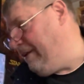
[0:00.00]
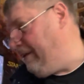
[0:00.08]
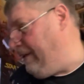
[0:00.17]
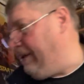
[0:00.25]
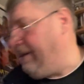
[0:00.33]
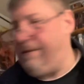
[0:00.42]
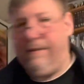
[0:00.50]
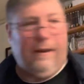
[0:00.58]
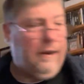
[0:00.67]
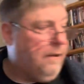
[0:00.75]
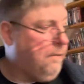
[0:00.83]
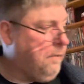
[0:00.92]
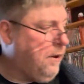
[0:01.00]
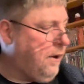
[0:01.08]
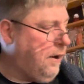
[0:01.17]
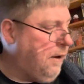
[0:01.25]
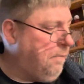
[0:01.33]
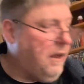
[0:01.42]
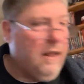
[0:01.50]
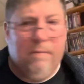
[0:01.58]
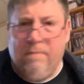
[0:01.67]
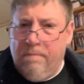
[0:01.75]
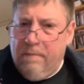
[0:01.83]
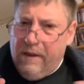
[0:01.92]
in a second.
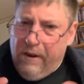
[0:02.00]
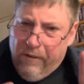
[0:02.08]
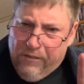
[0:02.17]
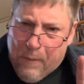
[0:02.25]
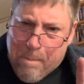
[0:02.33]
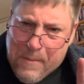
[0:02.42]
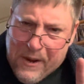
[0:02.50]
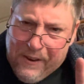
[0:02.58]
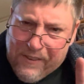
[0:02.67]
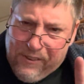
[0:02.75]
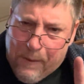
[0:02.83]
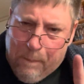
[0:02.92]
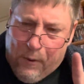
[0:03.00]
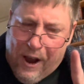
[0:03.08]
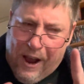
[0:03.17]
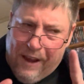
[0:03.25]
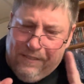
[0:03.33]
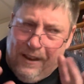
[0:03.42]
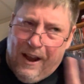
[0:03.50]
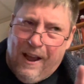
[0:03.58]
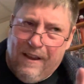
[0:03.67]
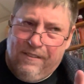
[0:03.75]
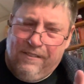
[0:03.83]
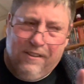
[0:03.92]
And here's the biggest surprise that
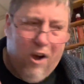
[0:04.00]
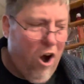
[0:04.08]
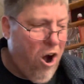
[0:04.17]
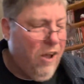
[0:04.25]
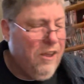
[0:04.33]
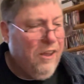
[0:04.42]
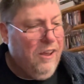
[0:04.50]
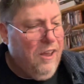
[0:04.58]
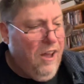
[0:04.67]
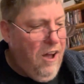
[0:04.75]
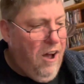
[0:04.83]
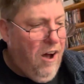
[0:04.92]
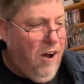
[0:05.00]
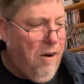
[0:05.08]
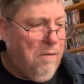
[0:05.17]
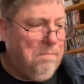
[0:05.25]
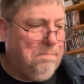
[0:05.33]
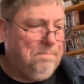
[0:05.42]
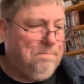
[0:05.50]
I saw. Night